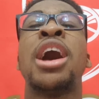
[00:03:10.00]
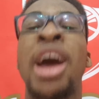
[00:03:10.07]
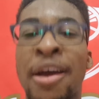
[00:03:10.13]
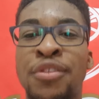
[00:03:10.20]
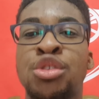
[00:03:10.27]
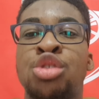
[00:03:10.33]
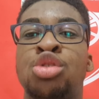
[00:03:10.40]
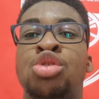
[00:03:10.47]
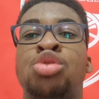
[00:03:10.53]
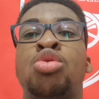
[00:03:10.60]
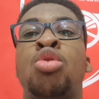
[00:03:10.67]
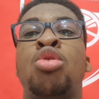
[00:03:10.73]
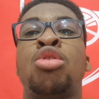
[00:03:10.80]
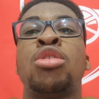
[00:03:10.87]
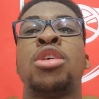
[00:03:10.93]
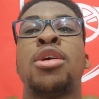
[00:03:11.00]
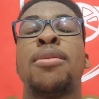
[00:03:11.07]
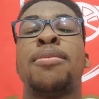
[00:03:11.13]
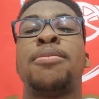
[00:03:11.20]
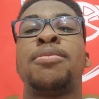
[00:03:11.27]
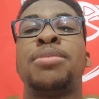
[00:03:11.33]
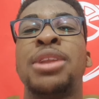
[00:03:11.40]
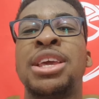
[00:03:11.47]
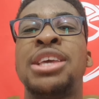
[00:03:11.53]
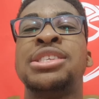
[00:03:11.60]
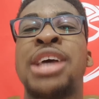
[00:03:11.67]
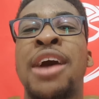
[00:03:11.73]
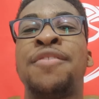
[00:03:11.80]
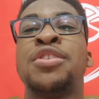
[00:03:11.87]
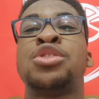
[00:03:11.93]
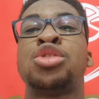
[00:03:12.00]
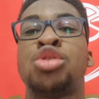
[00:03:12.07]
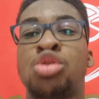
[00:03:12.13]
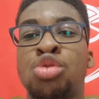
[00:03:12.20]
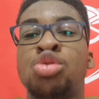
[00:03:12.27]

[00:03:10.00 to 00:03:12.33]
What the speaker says: Havertz should score. Please, Havertz,